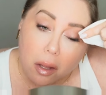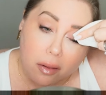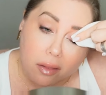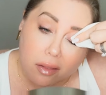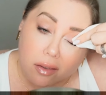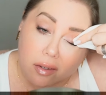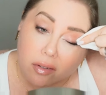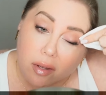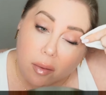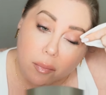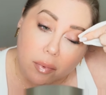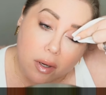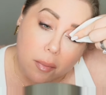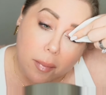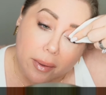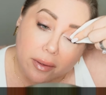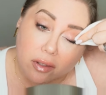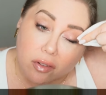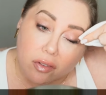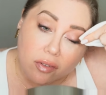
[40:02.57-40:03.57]
There's something
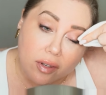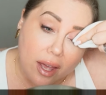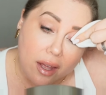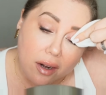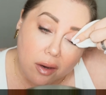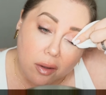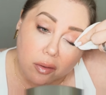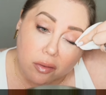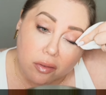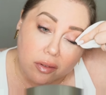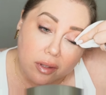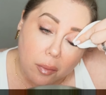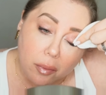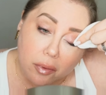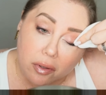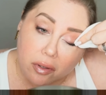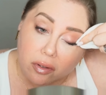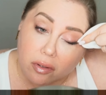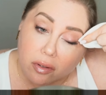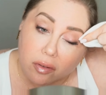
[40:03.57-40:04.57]
about the shadows. They
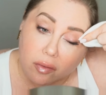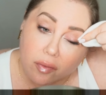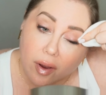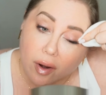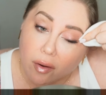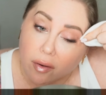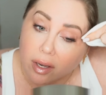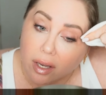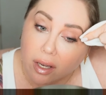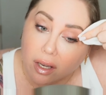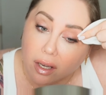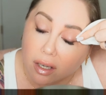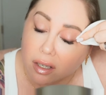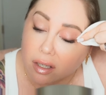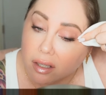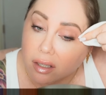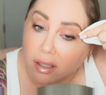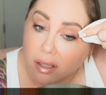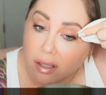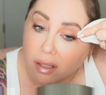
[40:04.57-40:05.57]
were just very,
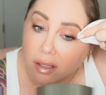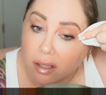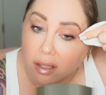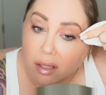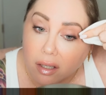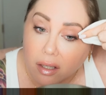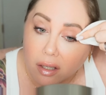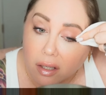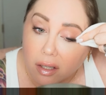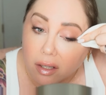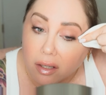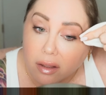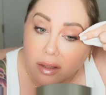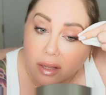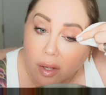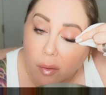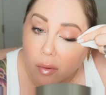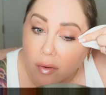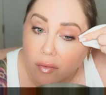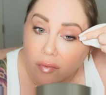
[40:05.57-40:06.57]

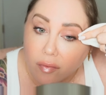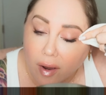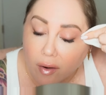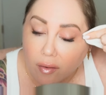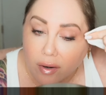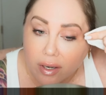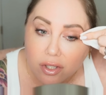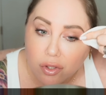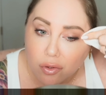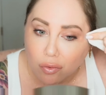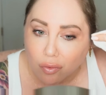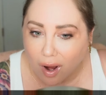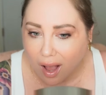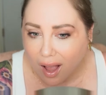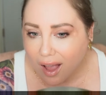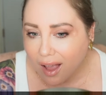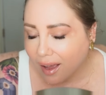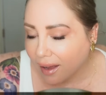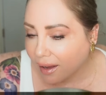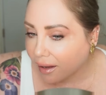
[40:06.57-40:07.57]
they were very
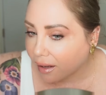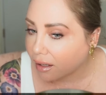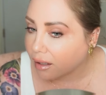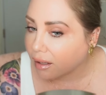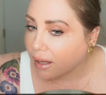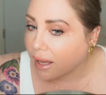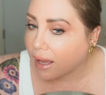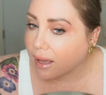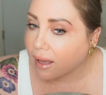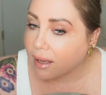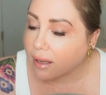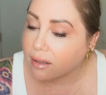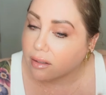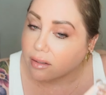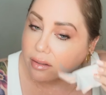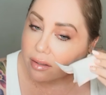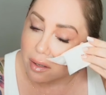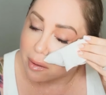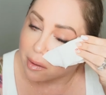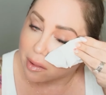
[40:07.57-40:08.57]
dry
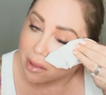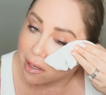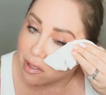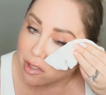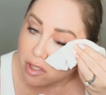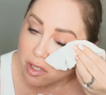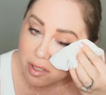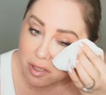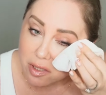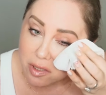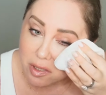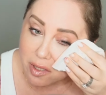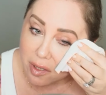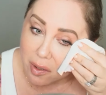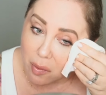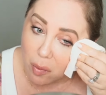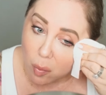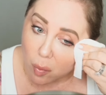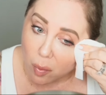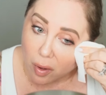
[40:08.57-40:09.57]
and they just
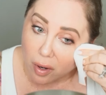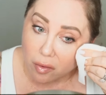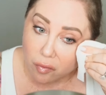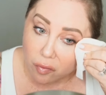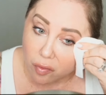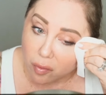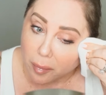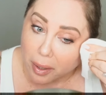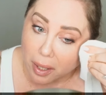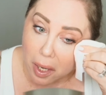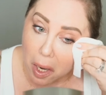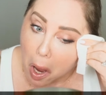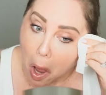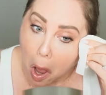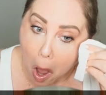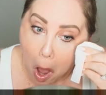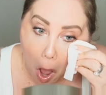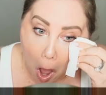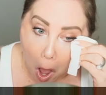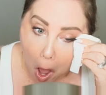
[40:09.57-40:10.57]
didn't work for me.
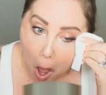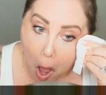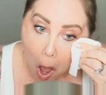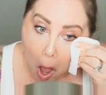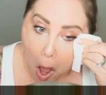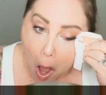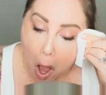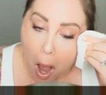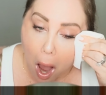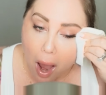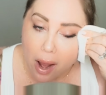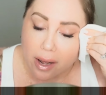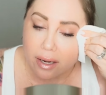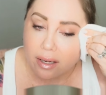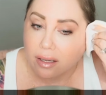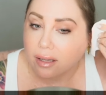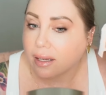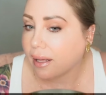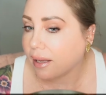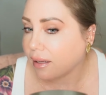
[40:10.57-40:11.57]
I
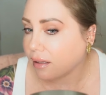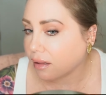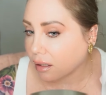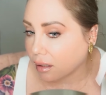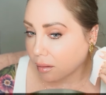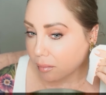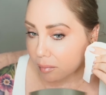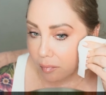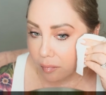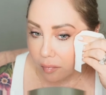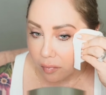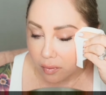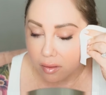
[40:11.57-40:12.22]
didn't like them.